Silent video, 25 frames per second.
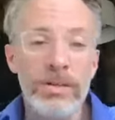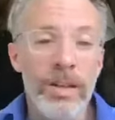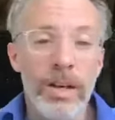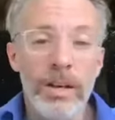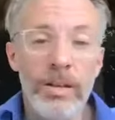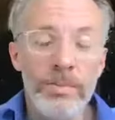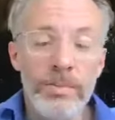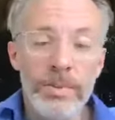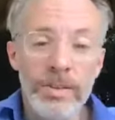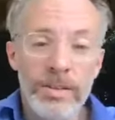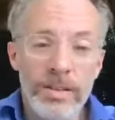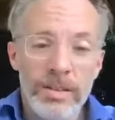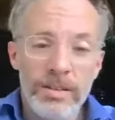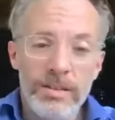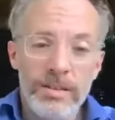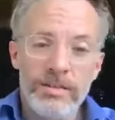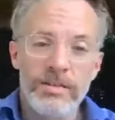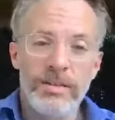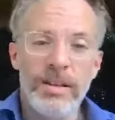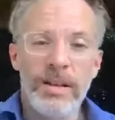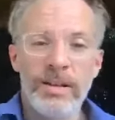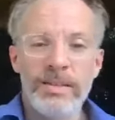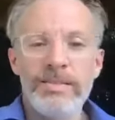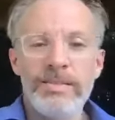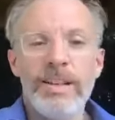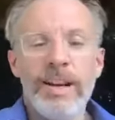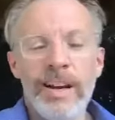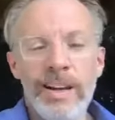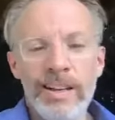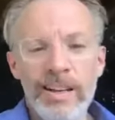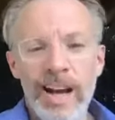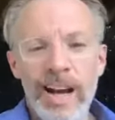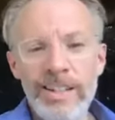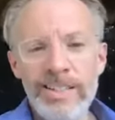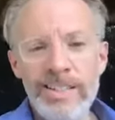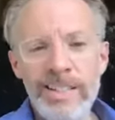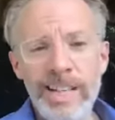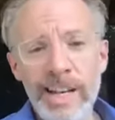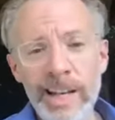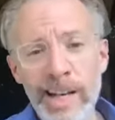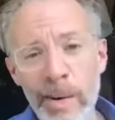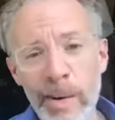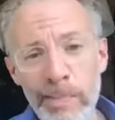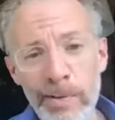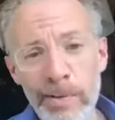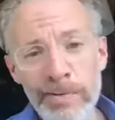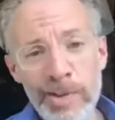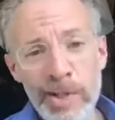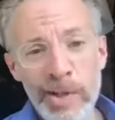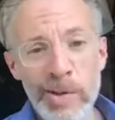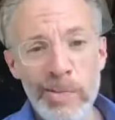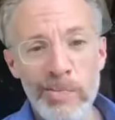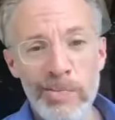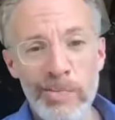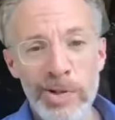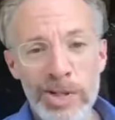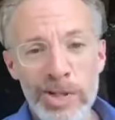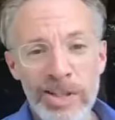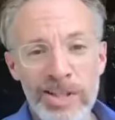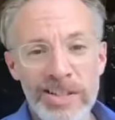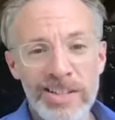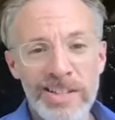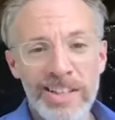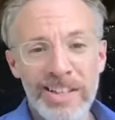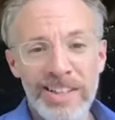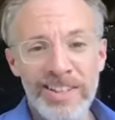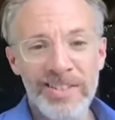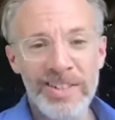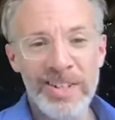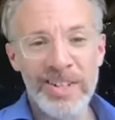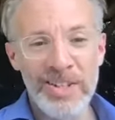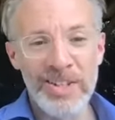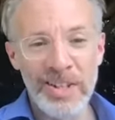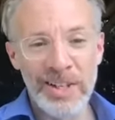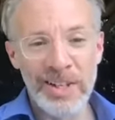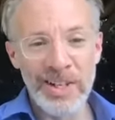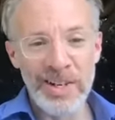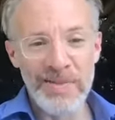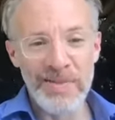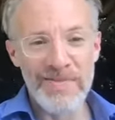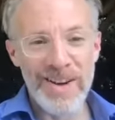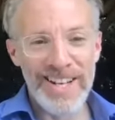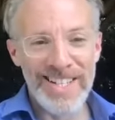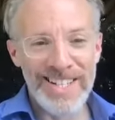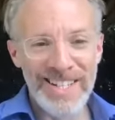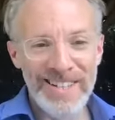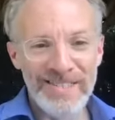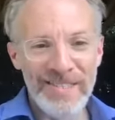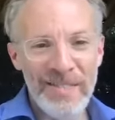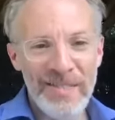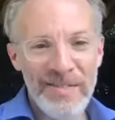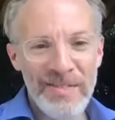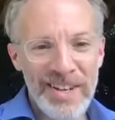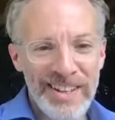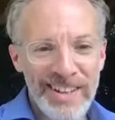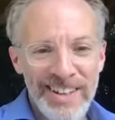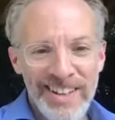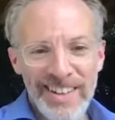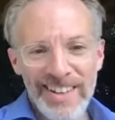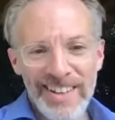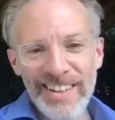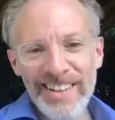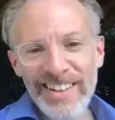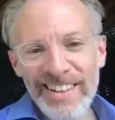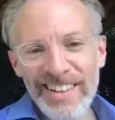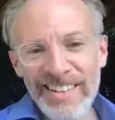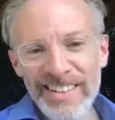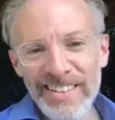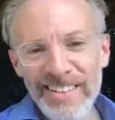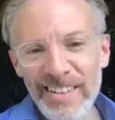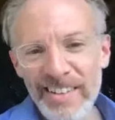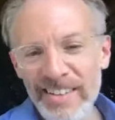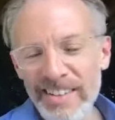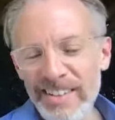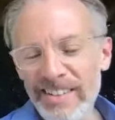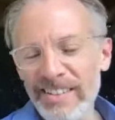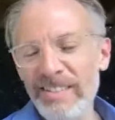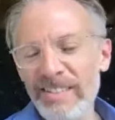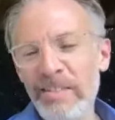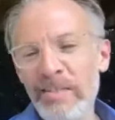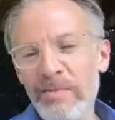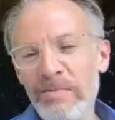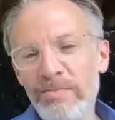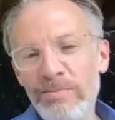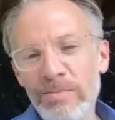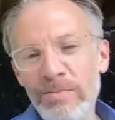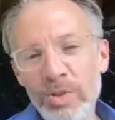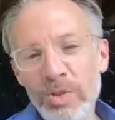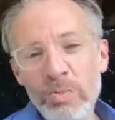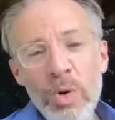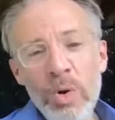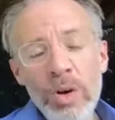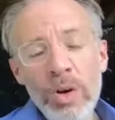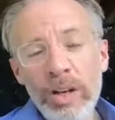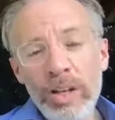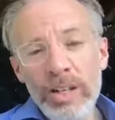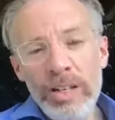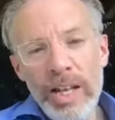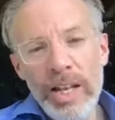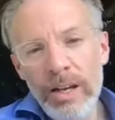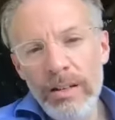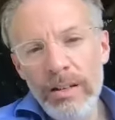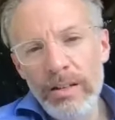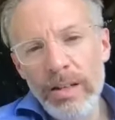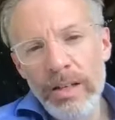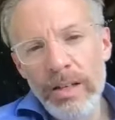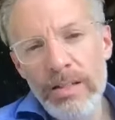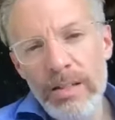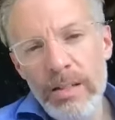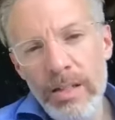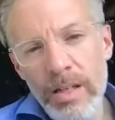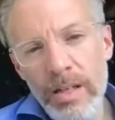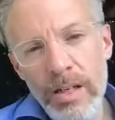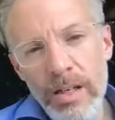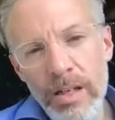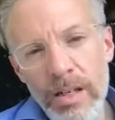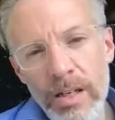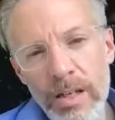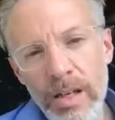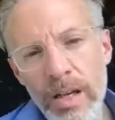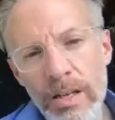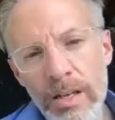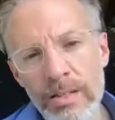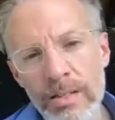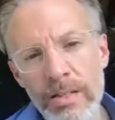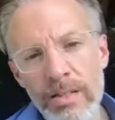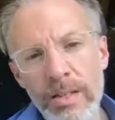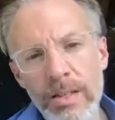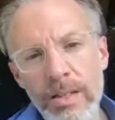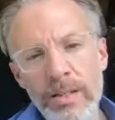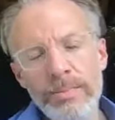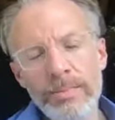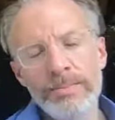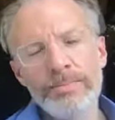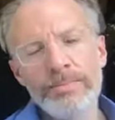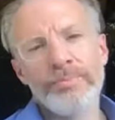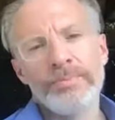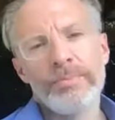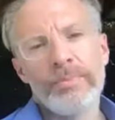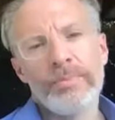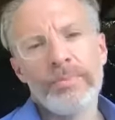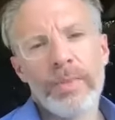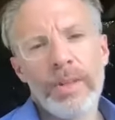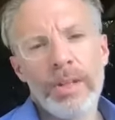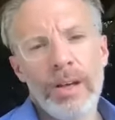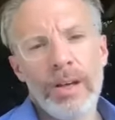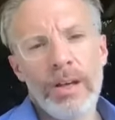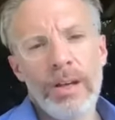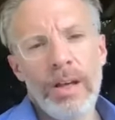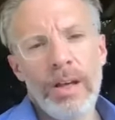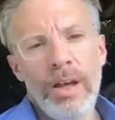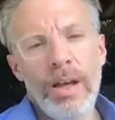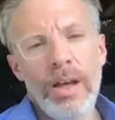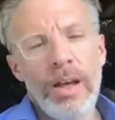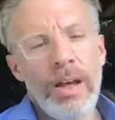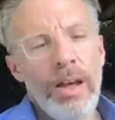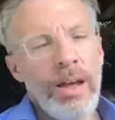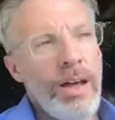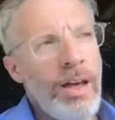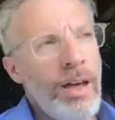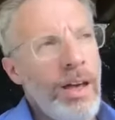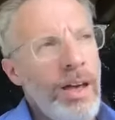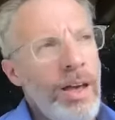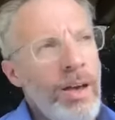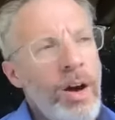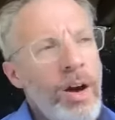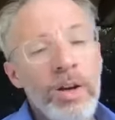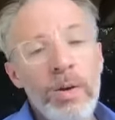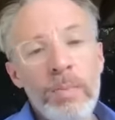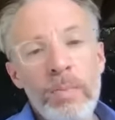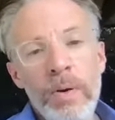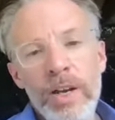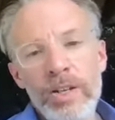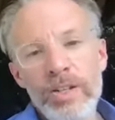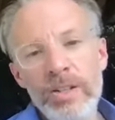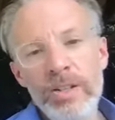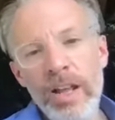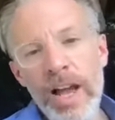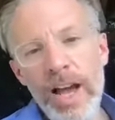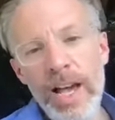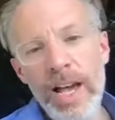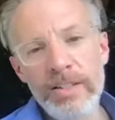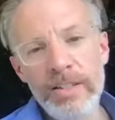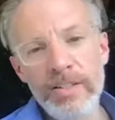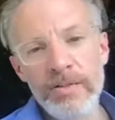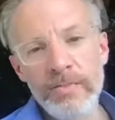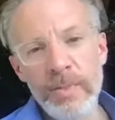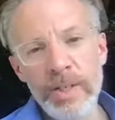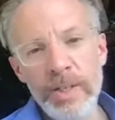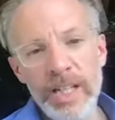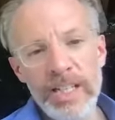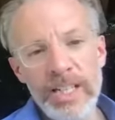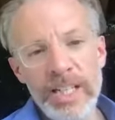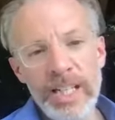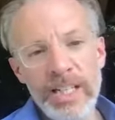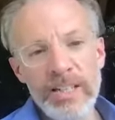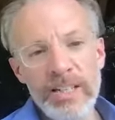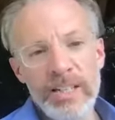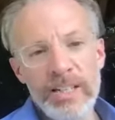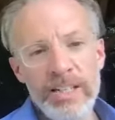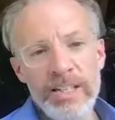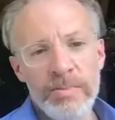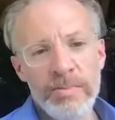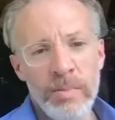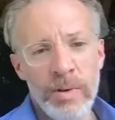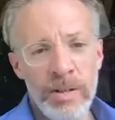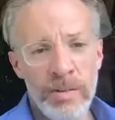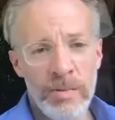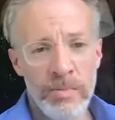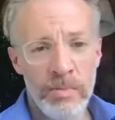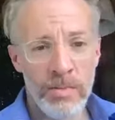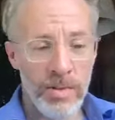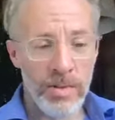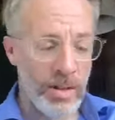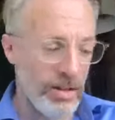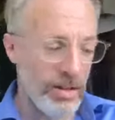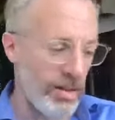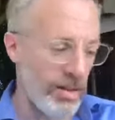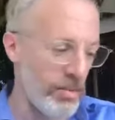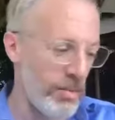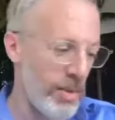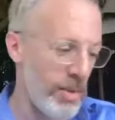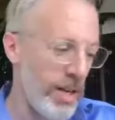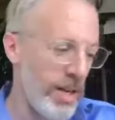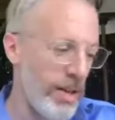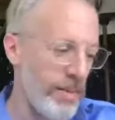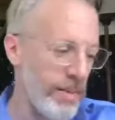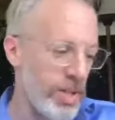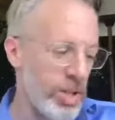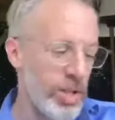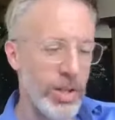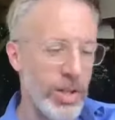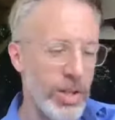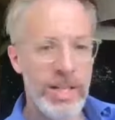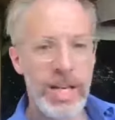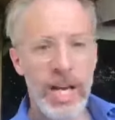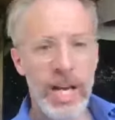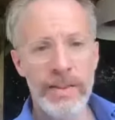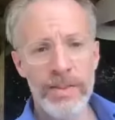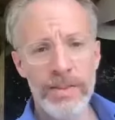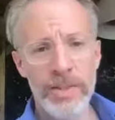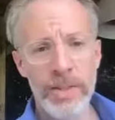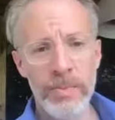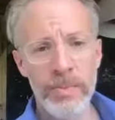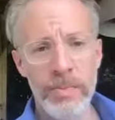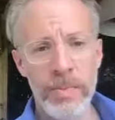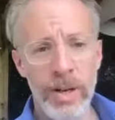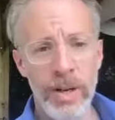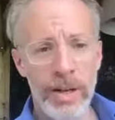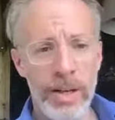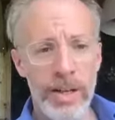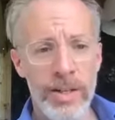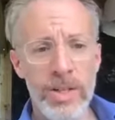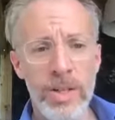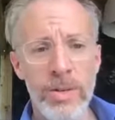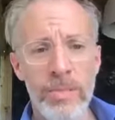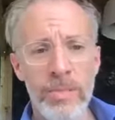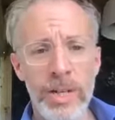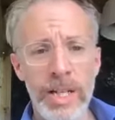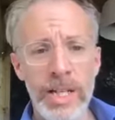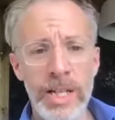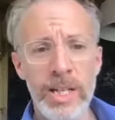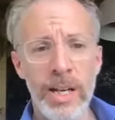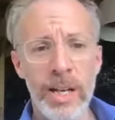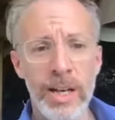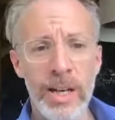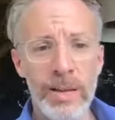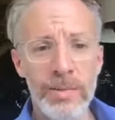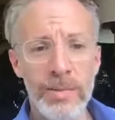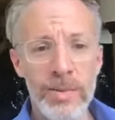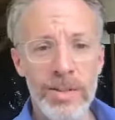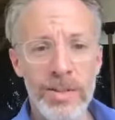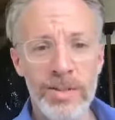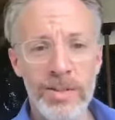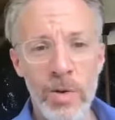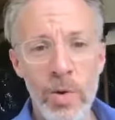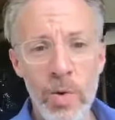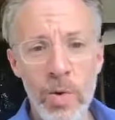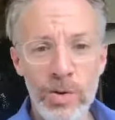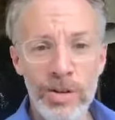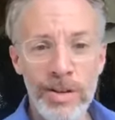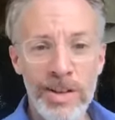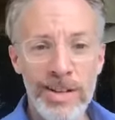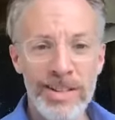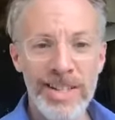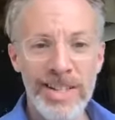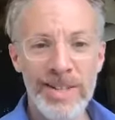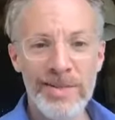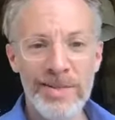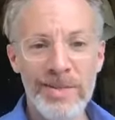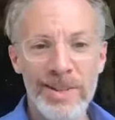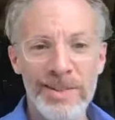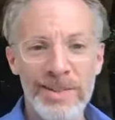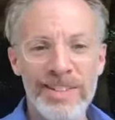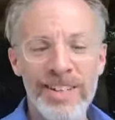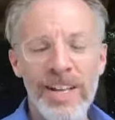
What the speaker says: I see a couple of toothbrushes, as you could imagine, when we was walking down. It's a occupational hazard of being a dentist when you've merely been chucked out of the supermarket too many times because, oh, look at this one.